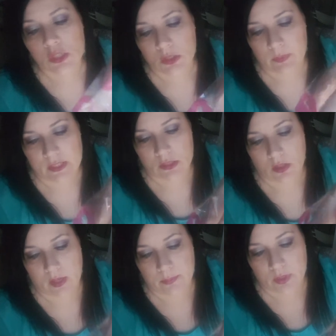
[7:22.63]
So anyway, so
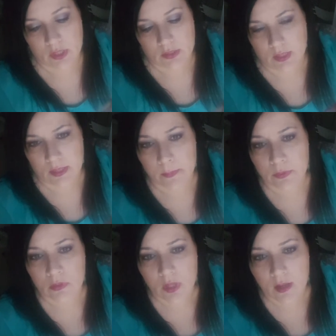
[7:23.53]
I put a
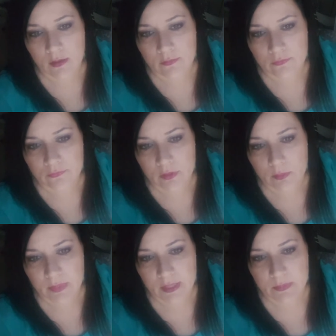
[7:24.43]
couple
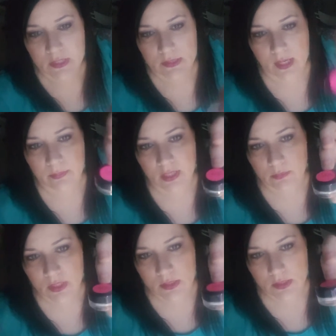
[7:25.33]
of pigments, eye
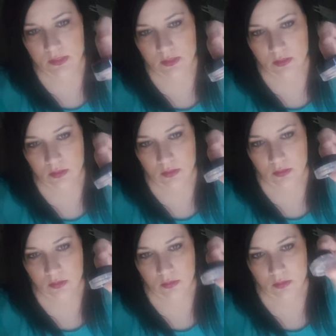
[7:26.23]
pigments,
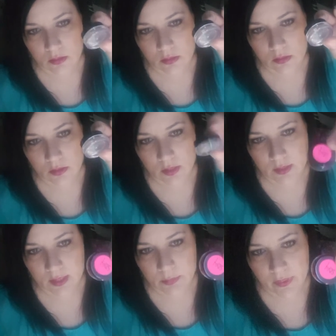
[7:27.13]
and
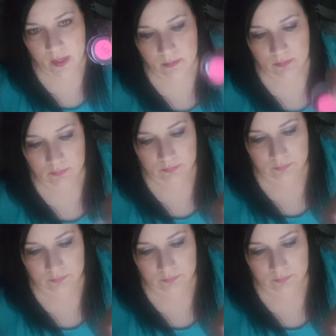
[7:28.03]
label them